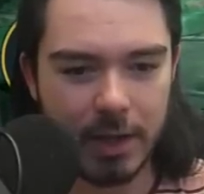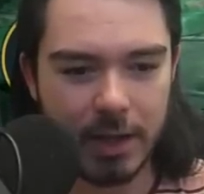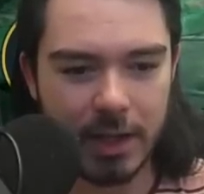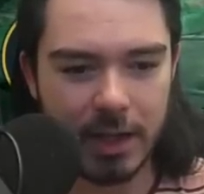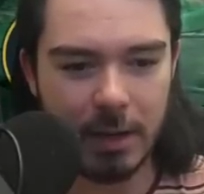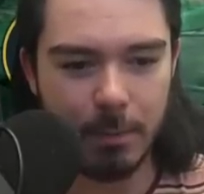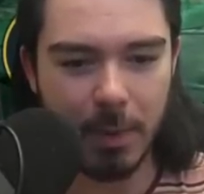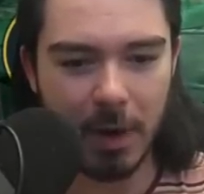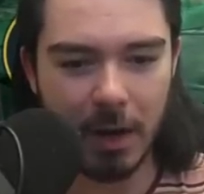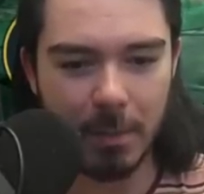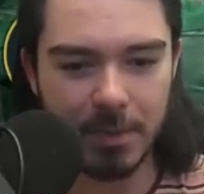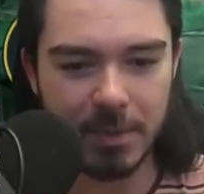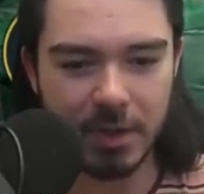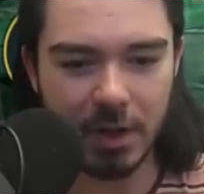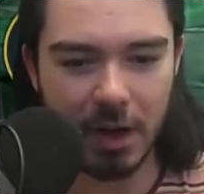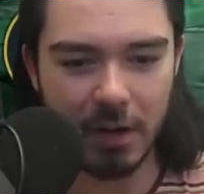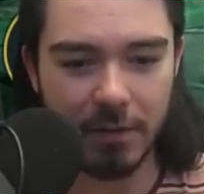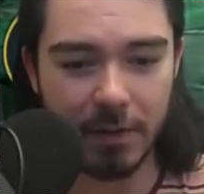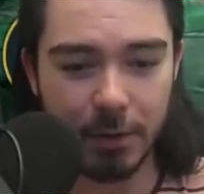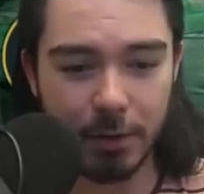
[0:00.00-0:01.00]
He pops
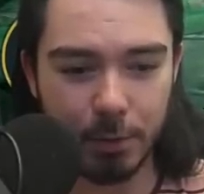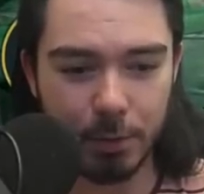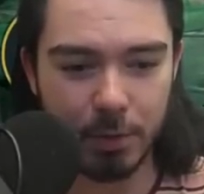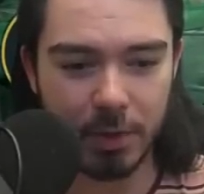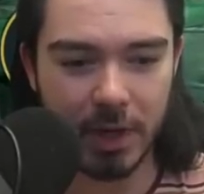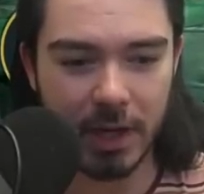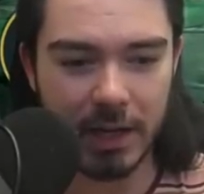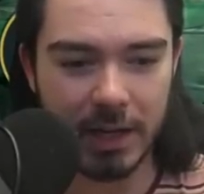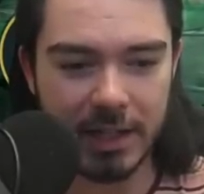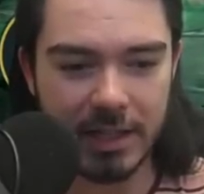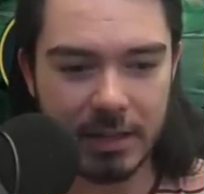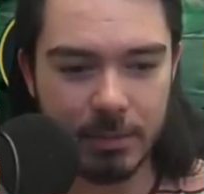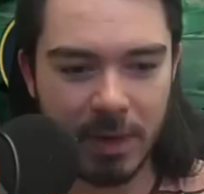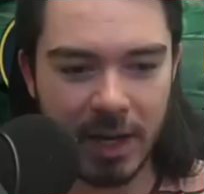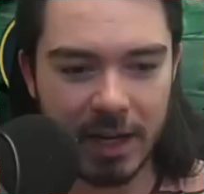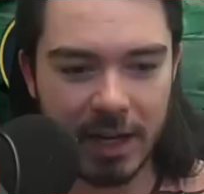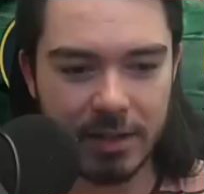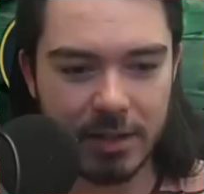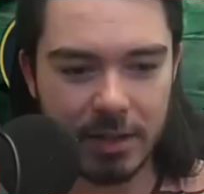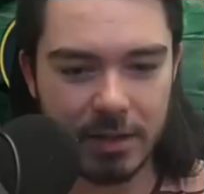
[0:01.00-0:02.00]
off and really
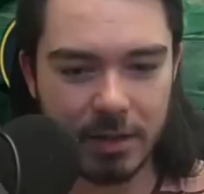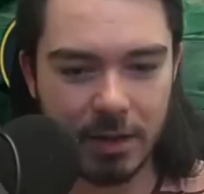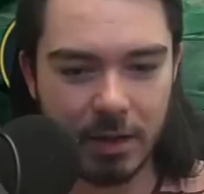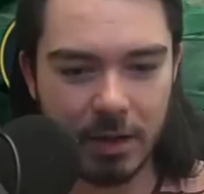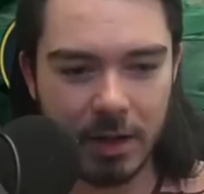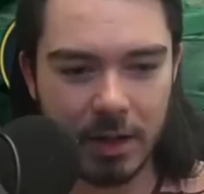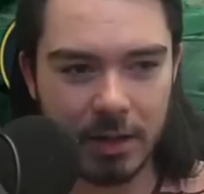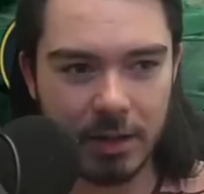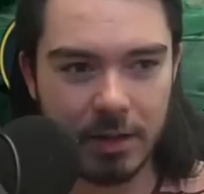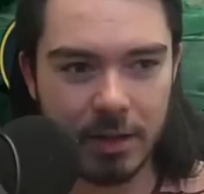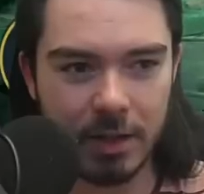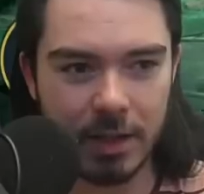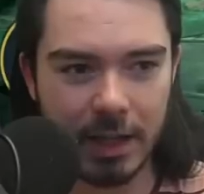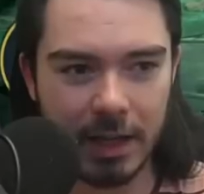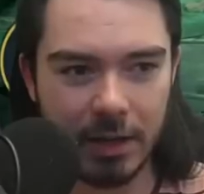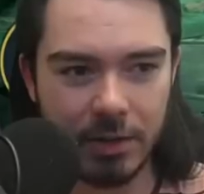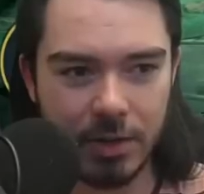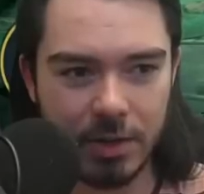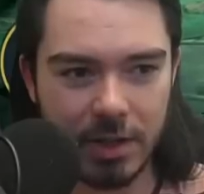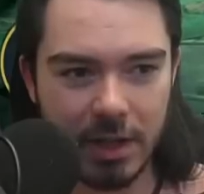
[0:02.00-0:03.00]
smacks us hard. Good
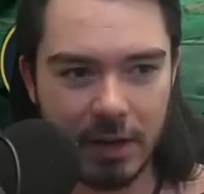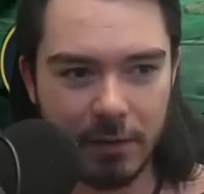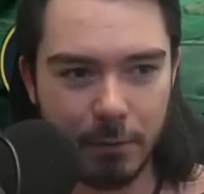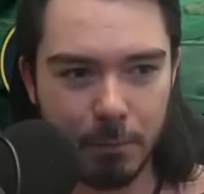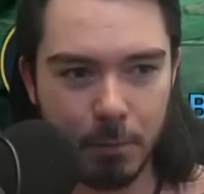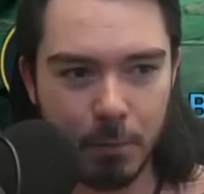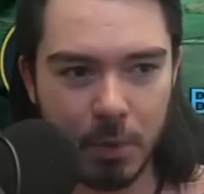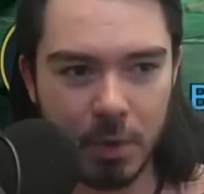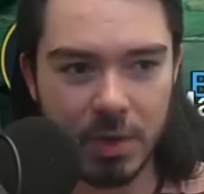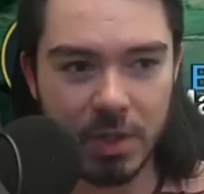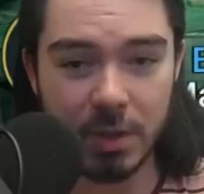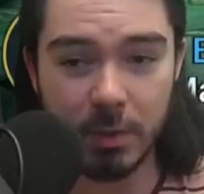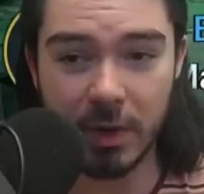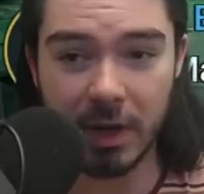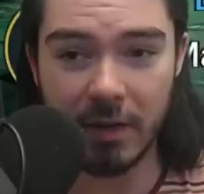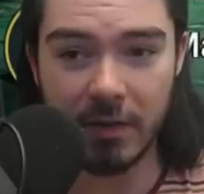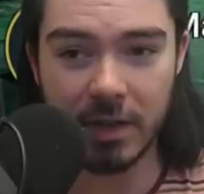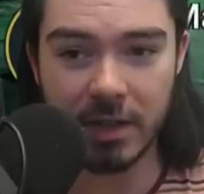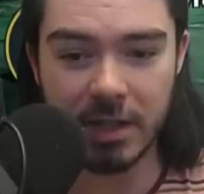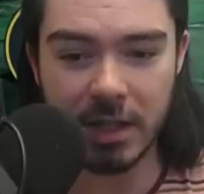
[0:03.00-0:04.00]
counterattack from Wuji. We
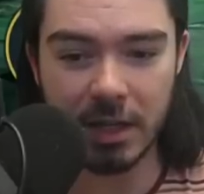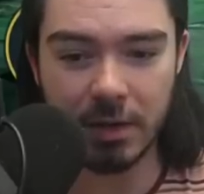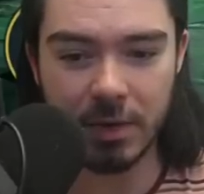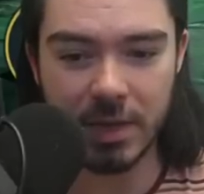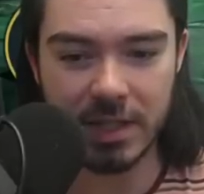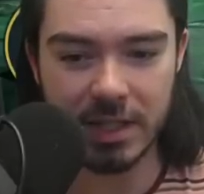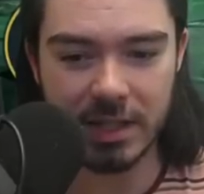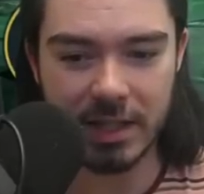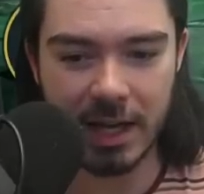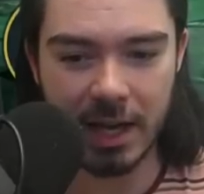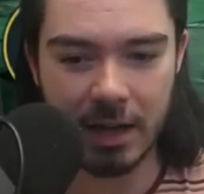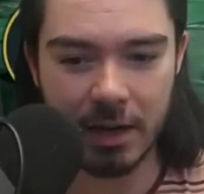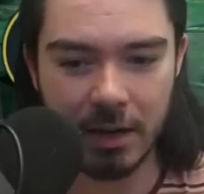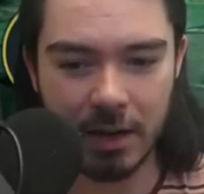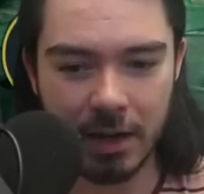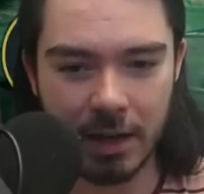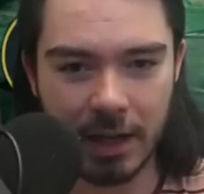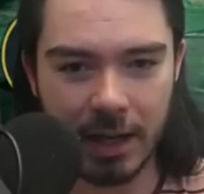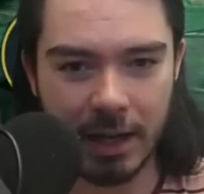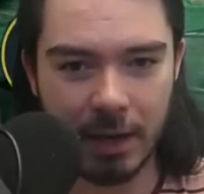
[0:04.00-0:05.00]
have the decrease attack
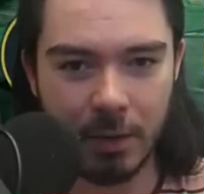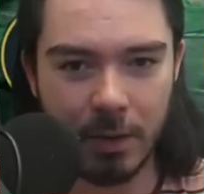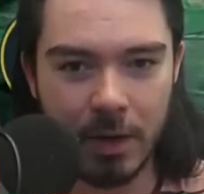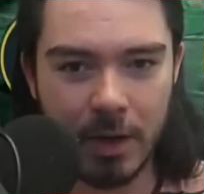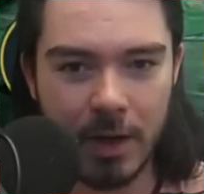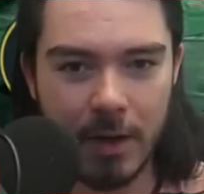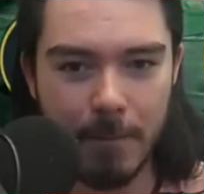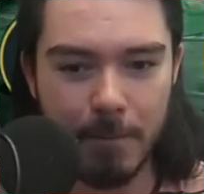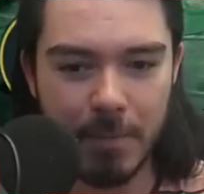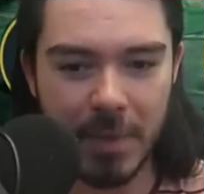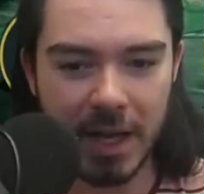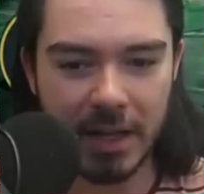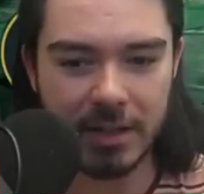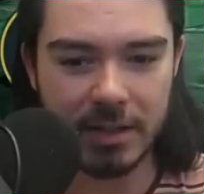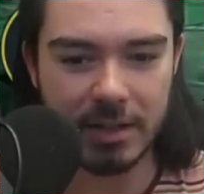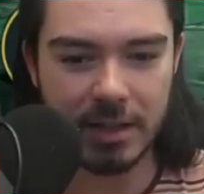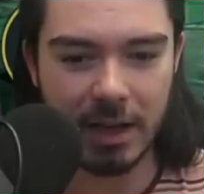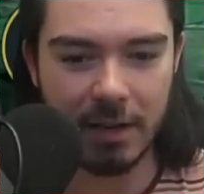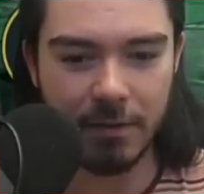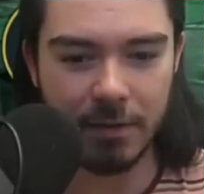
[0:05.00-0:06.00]
on now.
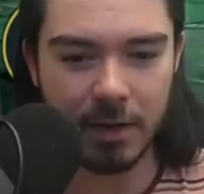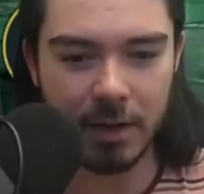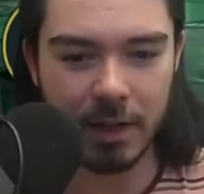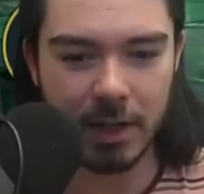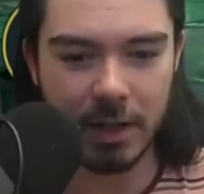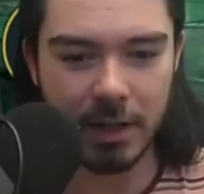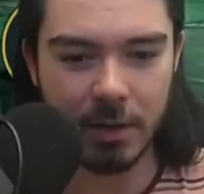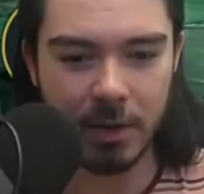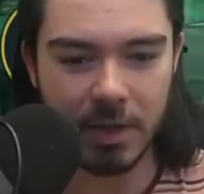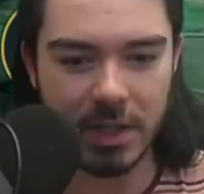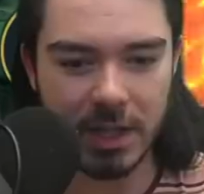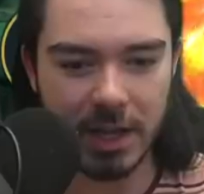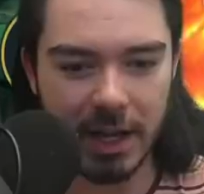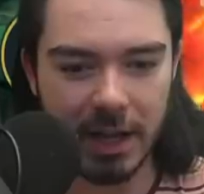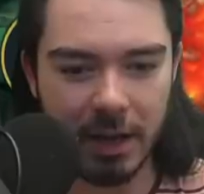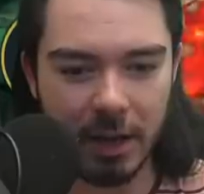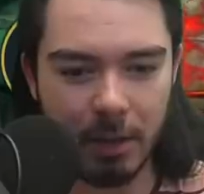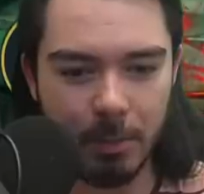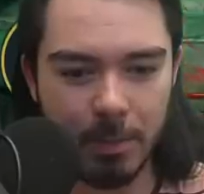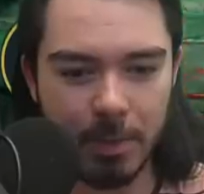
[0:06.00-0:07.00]
That's definitely going to
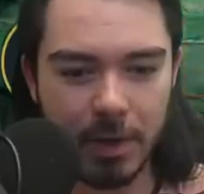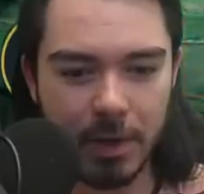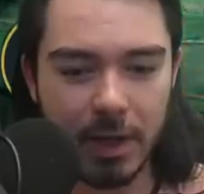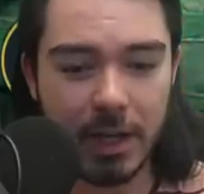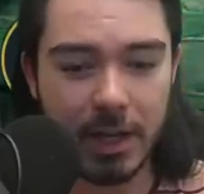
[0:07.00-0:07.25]
help.